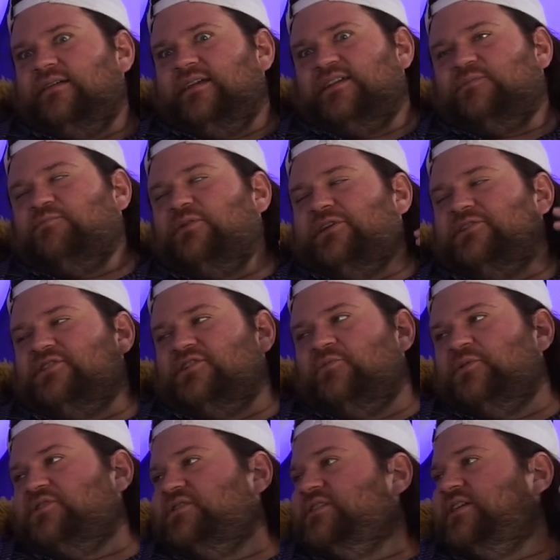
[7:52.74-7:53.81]
is played so
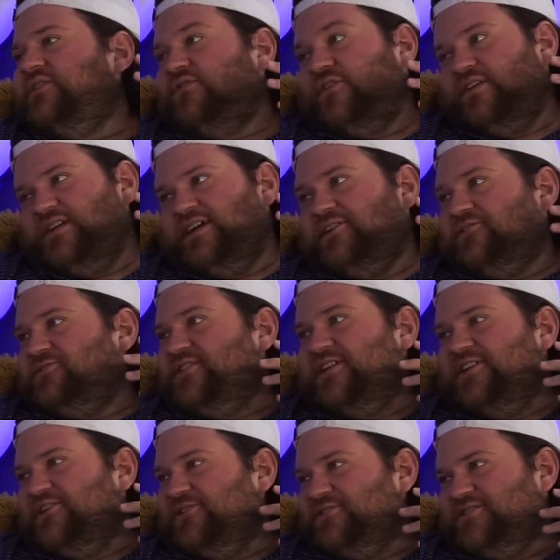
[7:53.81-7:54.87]
much different now,
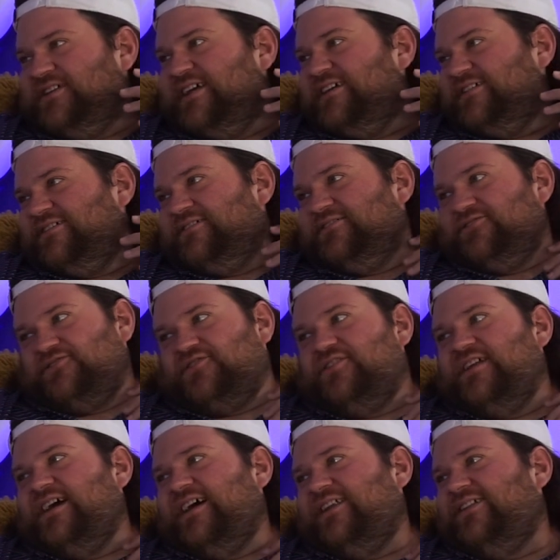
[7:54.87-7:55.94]
10 years later. There's
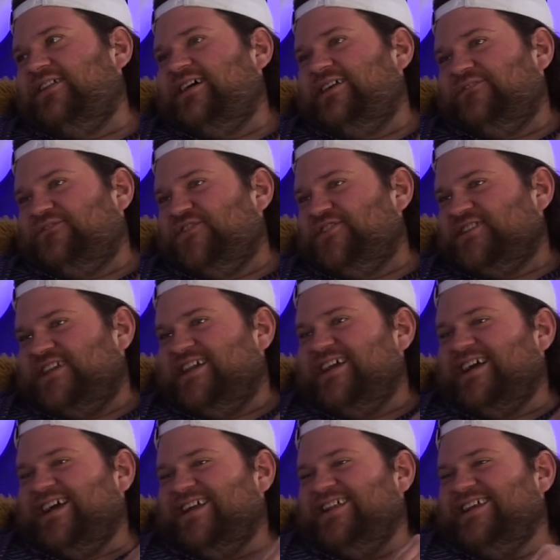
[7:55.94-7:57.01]
not a lot of
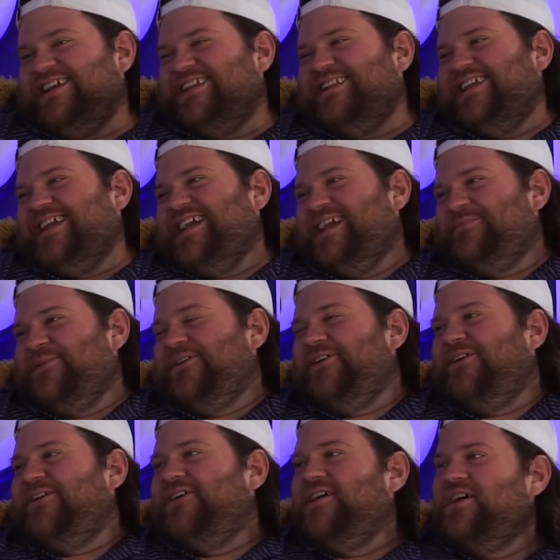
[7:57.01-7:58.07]
physicality in the game at all.